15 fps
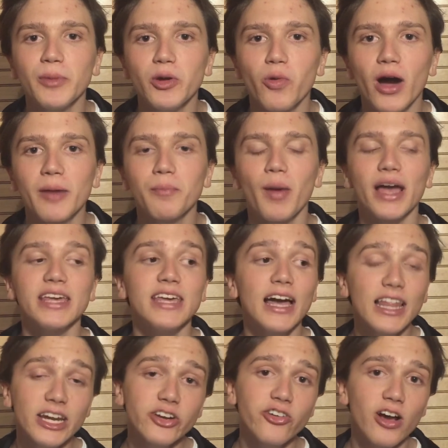me one by
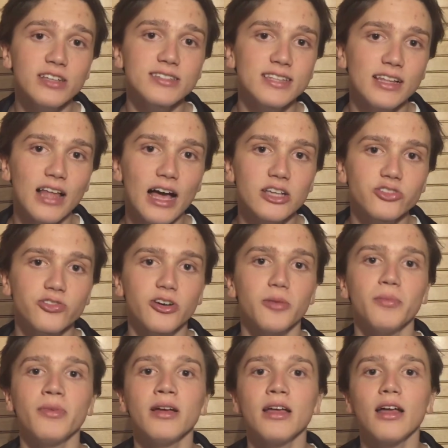yelling across the
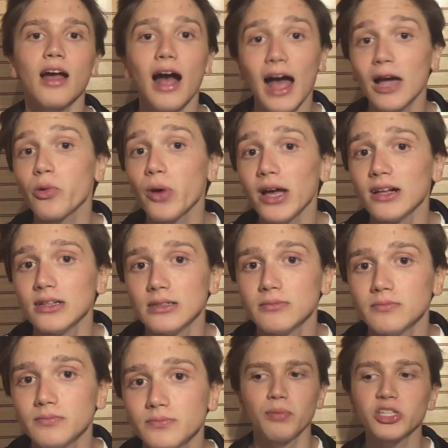classroom, I will.
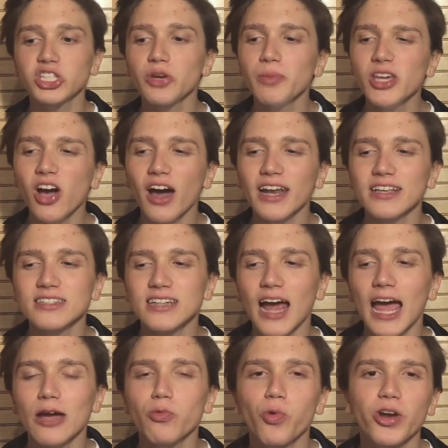But to be honest,
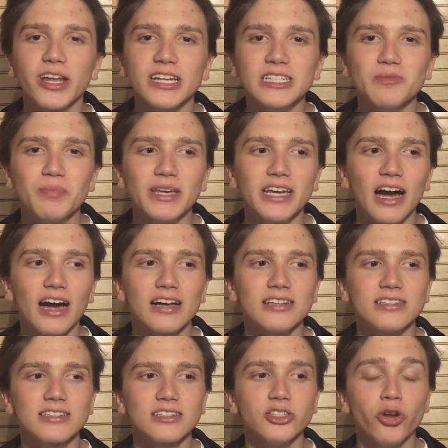I wouldn't,
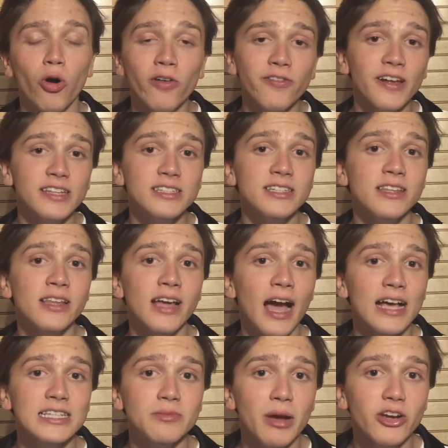because no offense to the
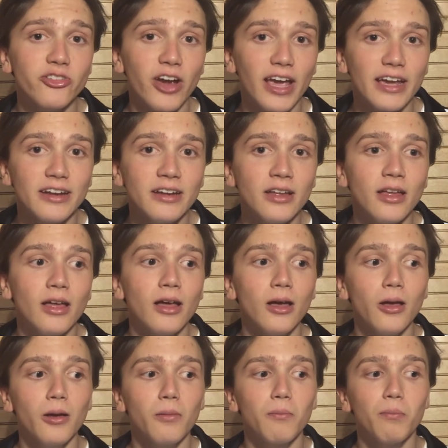guys in my grade,
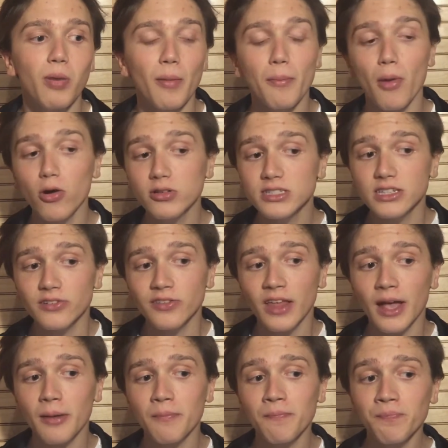but most of
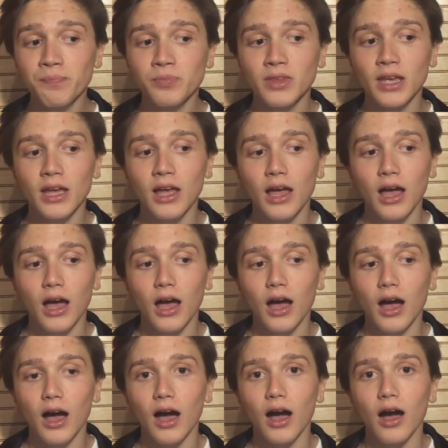them
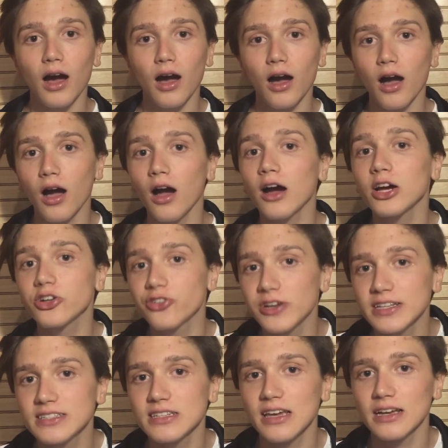are
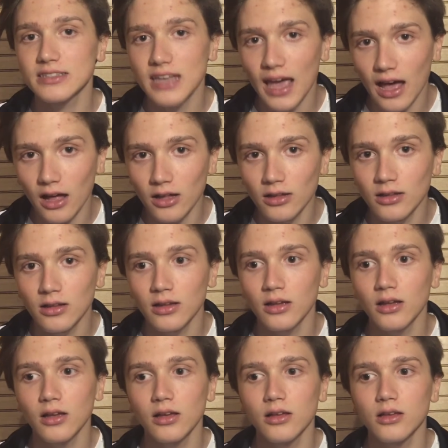greasy as hell.
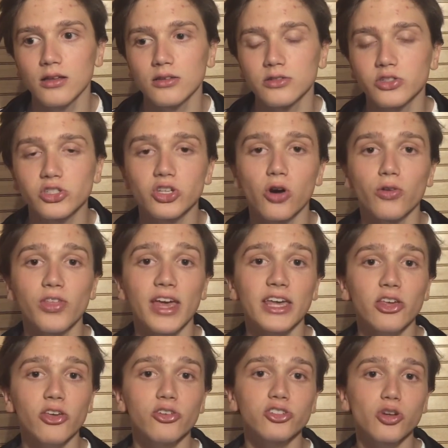So
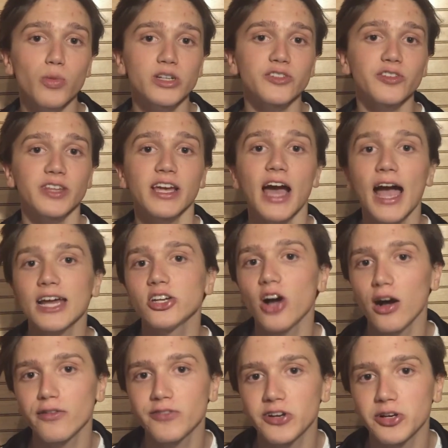thank you so much for the kind
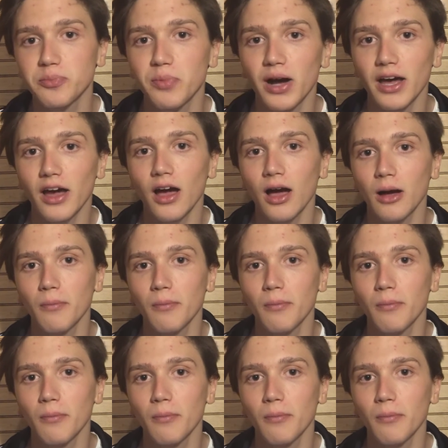offer, but